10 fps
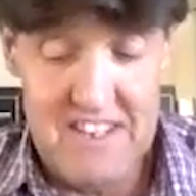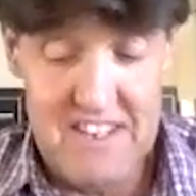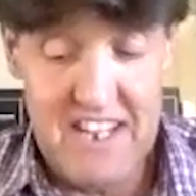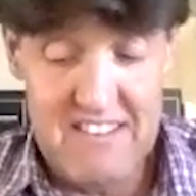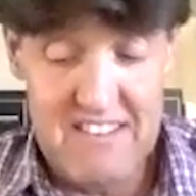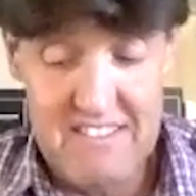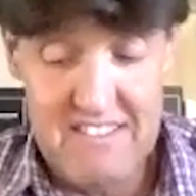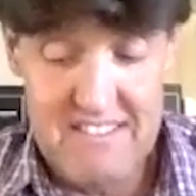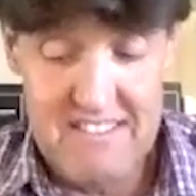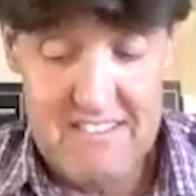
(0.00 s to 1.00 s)

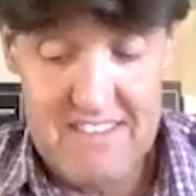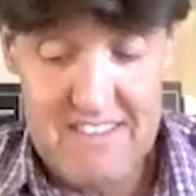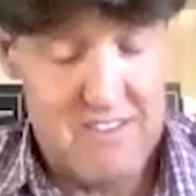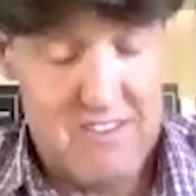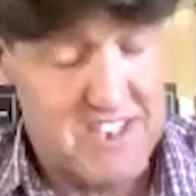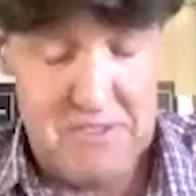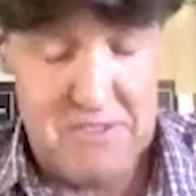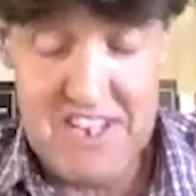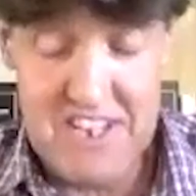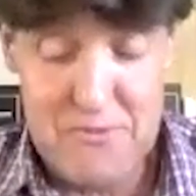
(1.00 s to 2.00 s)
current
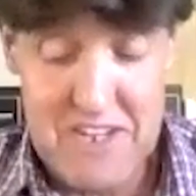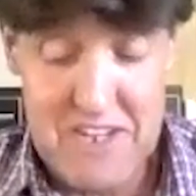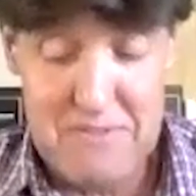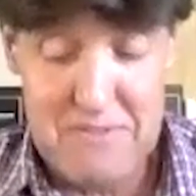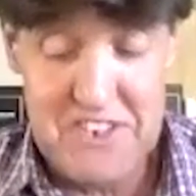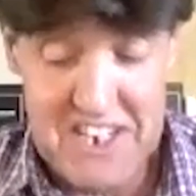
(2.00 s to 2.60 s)
issuing central governments